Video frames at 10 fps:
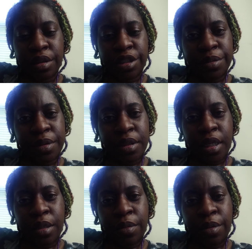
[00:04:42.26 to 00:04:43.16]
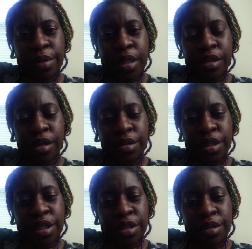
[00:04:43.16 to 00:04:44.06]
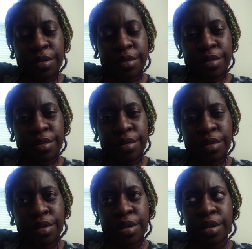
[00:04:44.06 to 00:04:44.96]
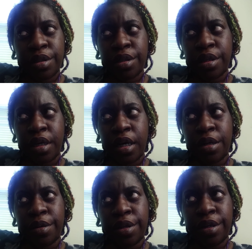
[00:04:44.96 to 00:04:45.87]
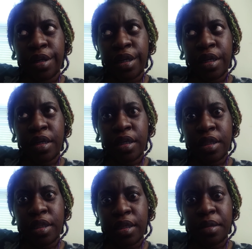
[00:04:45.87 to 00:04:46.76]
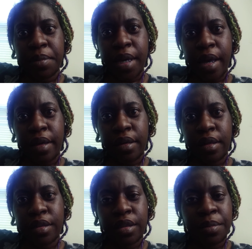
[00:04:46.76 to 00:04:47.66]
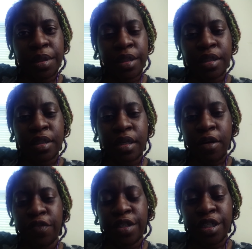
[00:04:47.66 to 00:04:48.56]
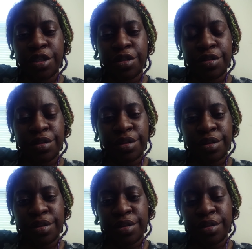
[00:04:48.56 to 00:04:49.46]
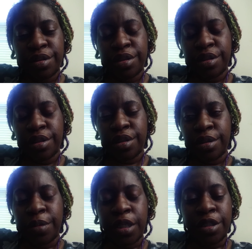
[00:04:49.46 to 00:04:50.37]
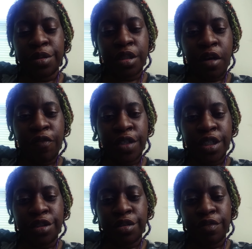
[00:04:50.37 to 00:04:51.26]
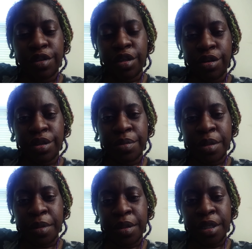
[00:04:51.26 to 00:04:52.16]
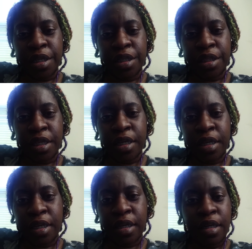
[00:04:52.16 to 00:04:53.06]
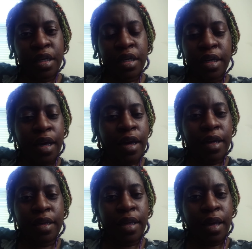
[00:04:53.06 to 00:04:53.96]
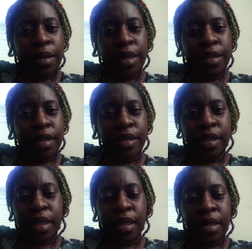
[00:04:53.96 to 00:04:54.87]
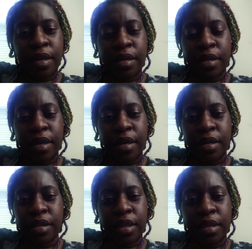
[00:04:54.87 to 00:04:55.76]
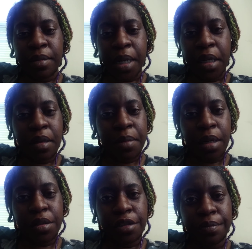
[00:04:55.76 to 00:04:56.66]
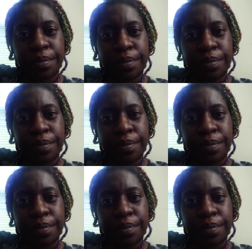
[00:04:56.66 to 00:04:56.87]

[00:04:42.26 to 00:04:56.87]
she was like, "Well, when I talk to you, I don't hear anything back." I said because it's confidential. What I do is confidential. If you talk to me about anything I, I cannot say anything to anybody about it.